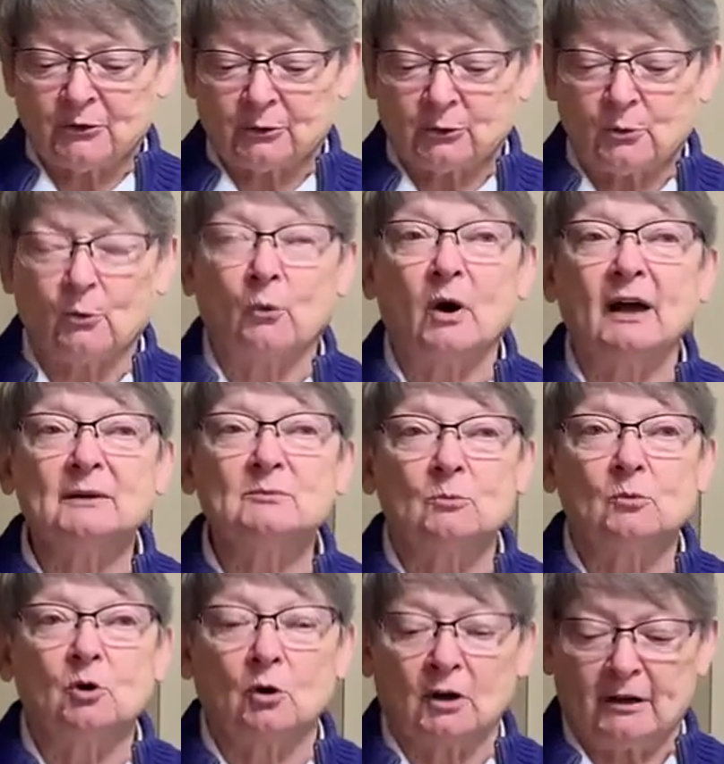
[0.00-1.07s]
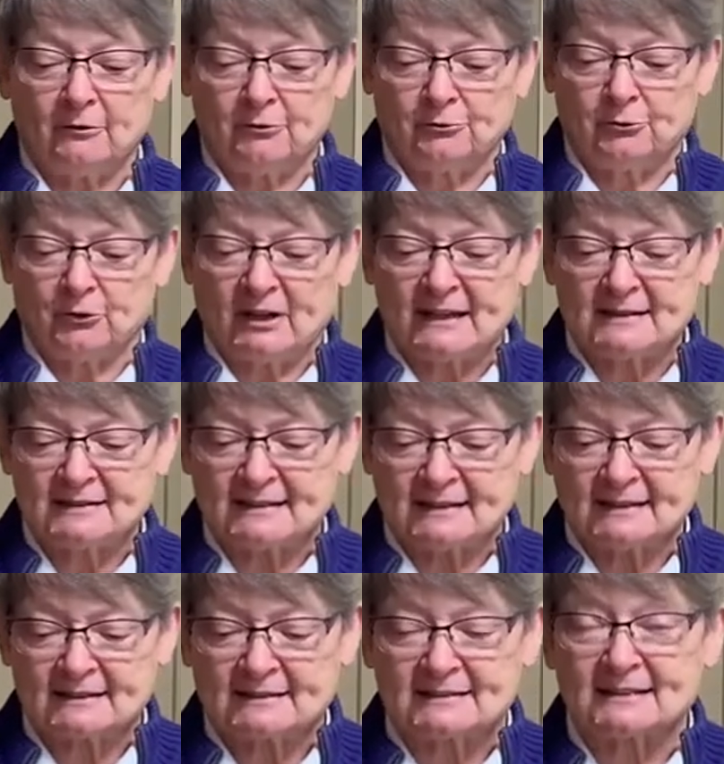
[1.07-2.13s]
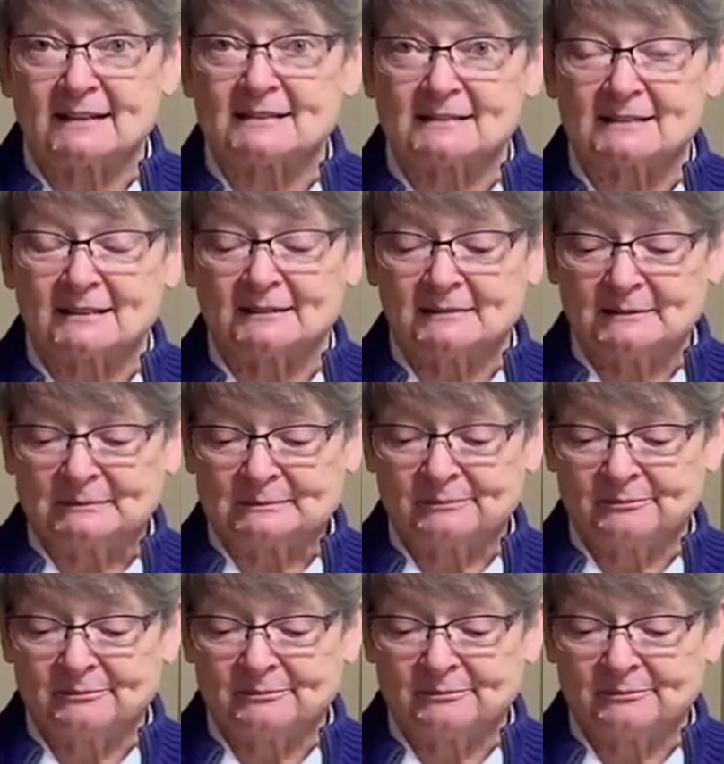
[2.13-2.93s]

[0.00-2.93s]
through one more freezing season.